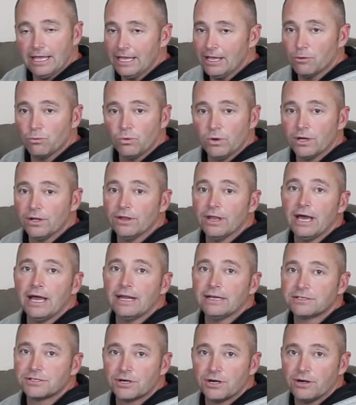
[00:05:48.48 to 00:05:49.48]
it will
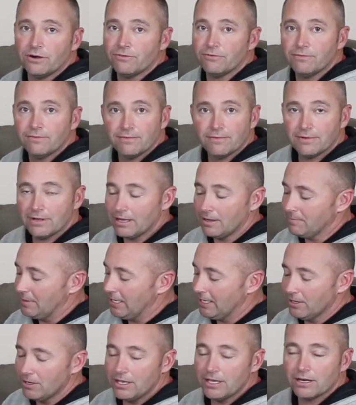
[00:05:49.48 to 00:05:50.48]
not turn. I
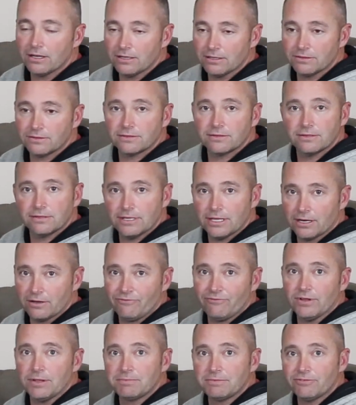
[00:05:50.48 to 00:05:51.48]
mean, it'll
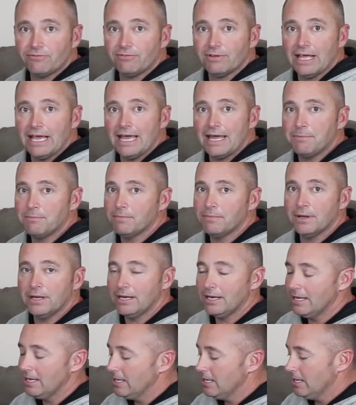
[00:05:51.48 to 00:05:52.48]
flip to flat,
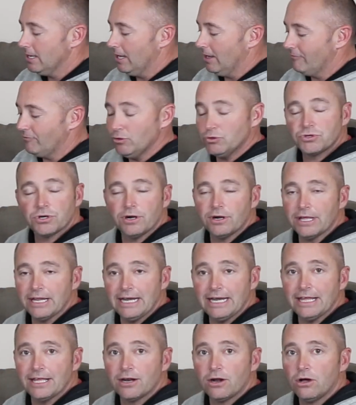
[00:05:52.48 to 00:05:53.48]
but if you turn it
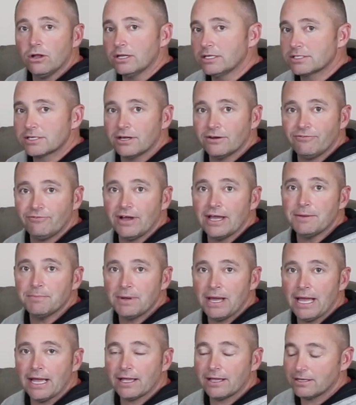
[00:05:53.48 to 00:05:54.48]
any at all, it's going to fight
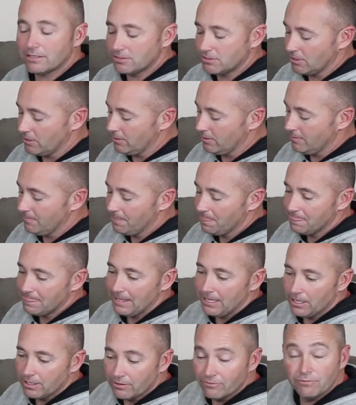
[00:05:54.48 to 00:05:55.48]
back. So,
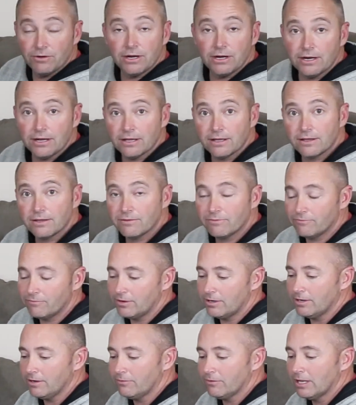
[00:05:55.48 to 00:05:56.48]
very,
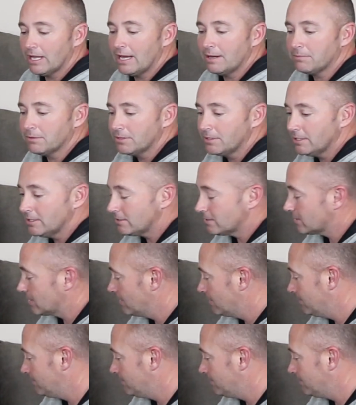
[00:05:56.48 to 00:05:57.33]
very reliable disc.